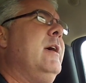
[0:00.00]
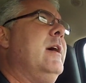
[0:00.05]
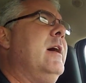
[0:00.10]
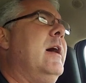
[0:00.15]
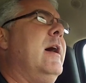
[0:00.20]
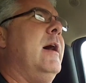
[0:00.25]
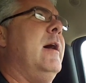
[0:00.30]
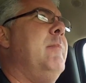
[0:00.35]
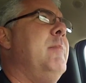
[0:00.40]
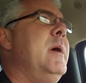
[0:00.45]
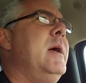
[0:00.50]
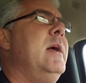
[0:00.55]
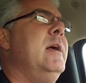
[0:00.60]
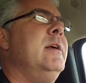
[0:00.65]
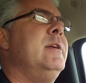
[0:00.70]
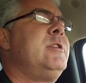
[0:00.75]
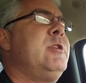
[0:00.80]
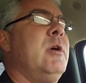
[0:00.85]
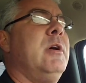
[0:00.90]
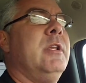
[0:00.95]
Um,
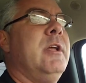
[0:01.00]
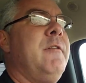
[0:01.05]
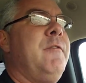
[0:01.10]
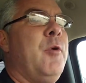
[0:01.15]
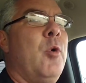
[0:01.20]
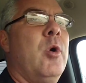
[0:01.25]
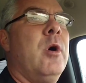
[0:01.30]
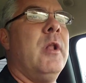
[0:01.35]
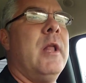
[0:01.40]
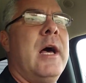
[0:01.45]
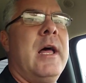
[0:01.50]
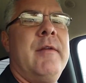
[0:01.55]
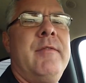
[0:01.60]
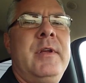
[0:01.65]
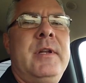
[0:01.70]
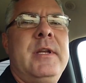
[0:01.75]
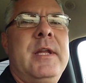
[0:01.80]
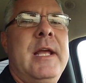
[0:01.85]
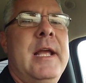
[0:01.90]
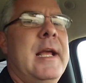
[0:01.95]
so I left the oil out of
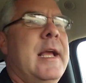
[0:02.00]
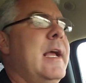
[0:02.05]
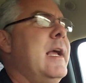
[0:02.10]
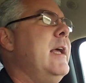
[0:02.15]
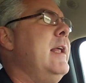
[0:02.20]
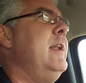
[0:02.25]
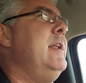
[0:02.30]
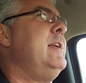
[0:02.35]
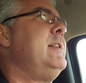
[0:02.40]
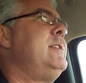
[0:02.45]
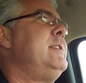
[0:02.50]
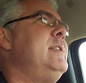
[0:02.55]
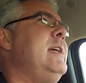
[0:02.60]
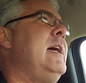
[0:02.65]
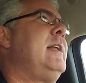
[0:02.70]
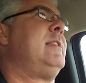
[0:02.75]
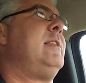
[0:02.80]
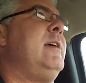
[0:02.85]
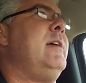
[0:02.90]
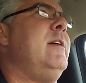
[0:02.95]
it, and it
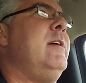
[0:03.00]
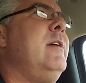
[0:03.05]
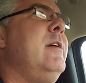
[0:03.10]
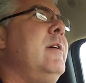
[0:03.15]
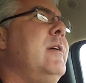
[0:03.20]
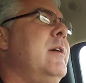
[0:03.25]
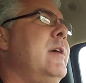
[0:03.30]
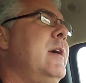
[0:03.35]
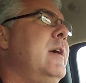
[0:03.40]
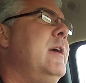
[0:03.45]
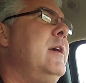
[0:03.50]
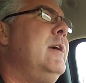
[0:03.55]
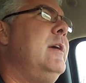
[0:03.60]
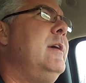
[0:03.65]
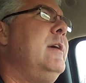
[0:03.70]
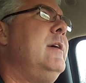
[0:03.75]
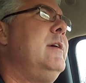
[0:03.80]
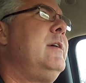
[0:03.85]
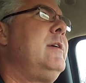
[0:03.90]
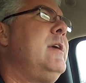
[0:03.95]
sat there
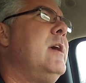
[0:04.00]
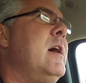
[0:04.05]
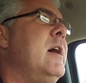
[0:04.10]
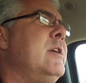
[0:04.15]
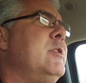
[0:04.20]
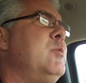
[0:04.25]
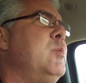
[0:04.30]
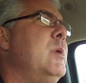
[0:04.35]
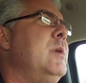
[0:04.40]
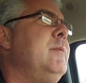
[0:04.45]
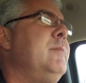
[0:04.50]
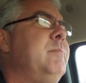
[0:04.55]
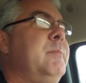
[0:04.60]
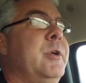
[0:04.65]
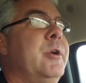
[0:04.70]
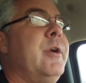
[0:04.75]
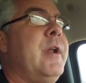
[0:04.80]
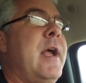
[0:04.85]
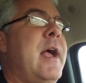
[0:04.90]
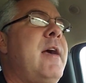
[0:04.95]
gosh, what
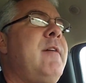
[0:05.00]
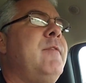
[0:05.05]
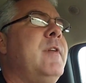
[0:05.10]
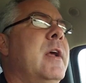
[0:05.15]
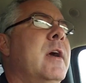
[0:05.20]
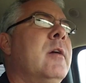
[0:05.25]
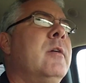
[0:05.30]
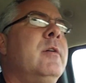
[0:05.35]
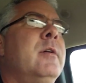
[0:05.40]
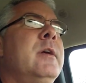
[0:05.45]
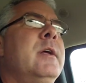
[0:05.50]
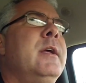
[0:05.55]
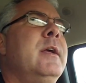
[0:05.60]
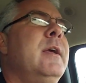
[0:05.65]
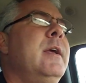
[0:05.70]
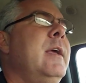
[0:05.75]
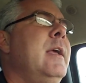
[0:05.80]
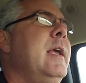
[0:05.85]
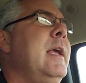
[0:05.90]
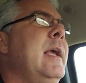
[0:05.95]
year and a half now,
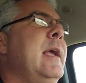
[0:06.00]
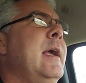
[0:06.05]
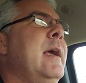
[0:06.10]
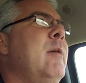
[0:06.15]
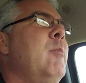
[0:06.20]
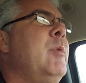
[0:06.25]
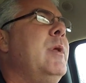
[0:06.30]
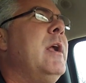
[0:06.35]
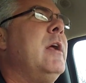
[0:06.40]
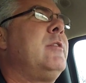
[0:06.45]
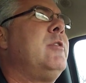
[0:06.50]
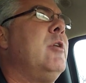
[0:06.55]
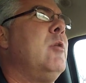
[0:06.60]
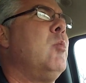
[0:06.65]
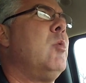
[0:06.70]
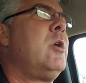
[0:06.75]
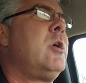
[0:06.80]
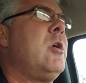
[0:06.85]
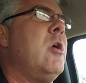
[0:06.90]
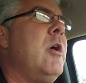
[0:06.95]
and went out there to
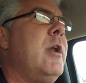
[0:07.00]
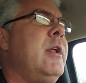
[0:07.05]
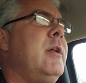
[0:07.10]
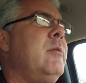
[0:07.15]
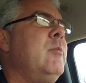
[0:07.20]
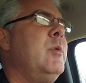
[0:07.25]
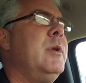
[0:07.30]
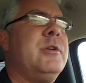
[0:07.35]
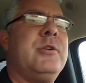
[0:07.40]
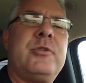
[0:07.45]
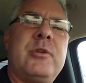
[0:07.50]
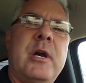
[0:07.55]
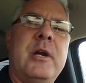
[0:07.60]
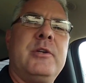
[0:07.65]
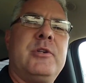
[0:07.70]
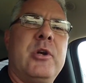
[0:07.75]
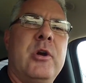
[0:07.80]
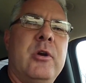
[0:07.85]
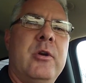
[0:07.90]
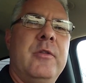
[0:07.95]
work on it. Went to try to
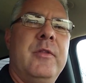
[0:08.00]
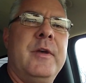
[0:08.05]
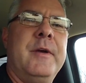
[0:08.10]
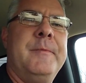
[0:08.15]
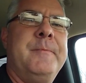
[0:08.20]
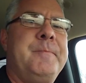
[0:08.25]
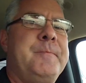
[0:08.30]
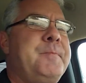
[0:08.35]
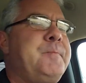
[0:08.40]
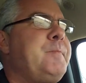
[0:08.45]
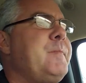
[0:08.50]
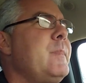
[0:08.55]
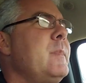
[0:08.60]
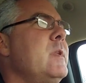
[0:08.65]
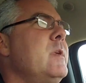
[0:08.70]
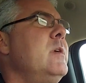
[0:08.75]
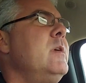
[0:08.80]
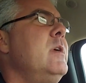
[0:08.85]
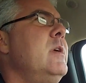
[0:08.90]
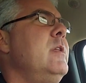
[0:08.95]
turn the
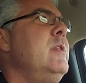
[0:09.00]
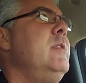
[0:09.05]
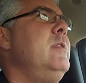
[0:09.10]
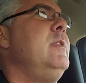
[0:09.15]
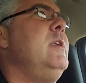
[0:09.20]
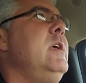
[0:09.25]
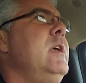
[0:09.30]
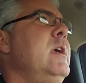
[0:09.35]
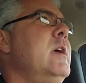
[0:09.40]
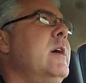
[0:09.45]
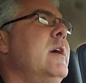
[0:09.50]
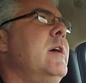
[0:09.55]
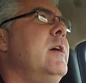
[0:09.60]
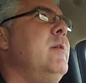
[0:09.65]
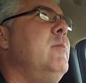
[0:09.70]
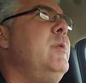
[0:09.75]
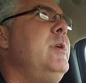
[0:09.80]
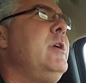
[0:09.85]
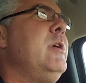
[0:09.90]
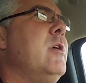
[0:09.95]
the
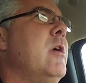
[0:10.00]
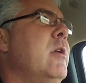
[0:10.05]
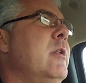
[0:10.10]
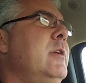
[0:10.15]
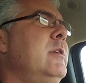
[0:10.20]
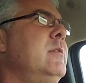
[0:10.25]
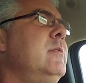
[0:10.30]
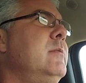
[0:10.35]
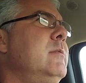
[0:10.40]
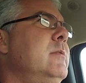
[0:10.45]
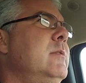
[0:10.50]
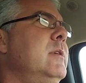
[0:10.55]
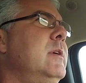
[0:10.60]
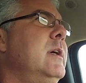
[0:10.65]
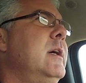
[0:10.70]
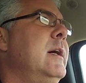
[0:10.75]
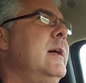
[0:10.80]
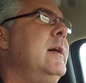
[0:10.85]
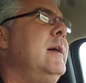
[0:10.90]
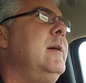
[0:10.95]
uh, what do you call it
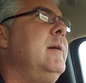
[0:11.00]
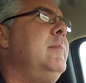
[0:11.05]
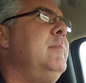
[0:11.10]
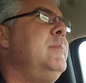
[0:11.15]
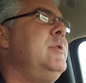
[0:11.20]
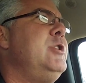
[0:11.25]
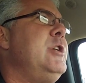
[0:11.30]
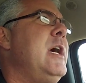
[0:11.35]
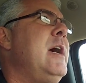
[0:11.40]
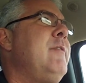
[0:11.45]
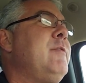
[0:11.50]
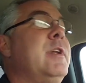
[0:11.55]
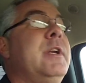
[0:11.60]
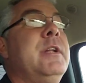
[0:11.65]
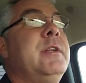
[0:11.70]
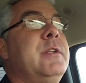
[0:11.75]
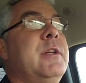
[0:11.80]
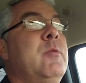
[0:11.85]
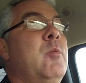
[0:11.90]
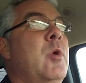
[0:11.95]
um, shaft, and
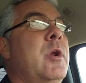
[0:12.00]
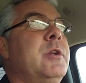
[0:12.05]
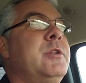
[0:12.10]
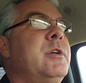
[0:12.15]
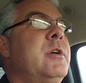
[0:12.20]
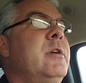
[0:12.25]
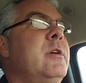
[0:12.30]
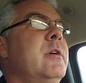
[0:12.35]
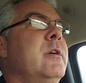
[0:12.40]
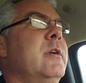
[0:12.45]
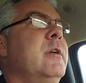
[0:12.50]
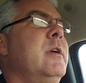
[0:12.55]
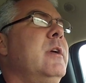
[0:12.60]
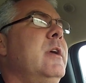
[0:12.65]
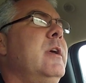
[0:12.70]
it didn't want to turn.